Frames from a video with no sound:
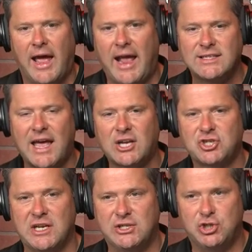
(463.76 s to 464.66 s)
he's
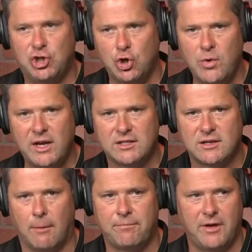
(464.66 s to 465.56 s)
actually doing
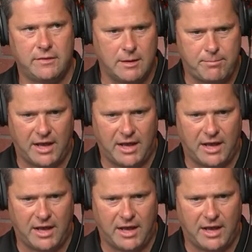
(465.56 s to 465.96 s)
something that,